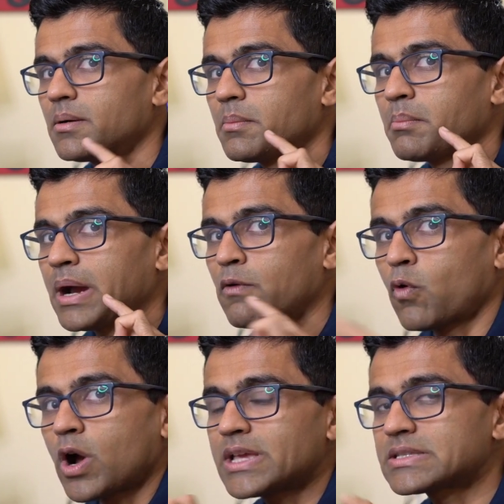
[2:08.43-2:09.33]
my
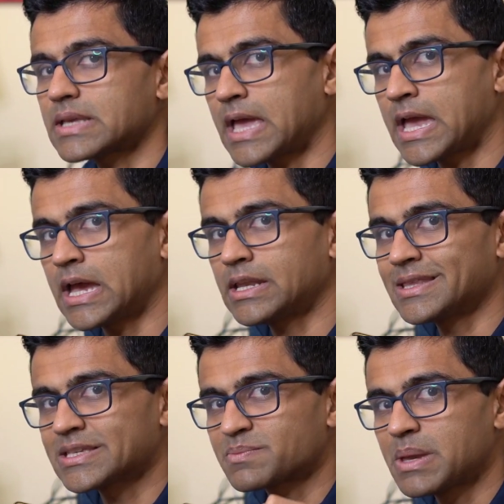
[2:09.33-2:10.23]
voice
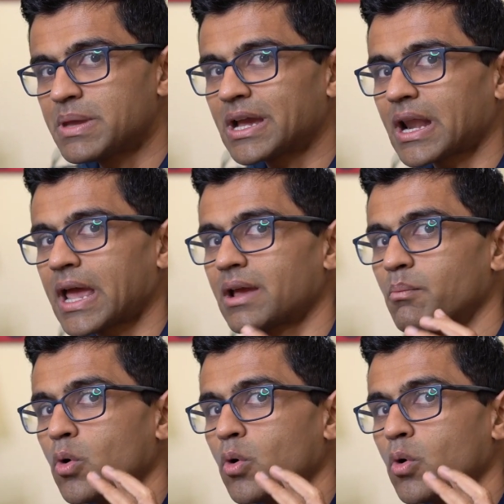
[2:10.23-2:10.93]
and this baby crying,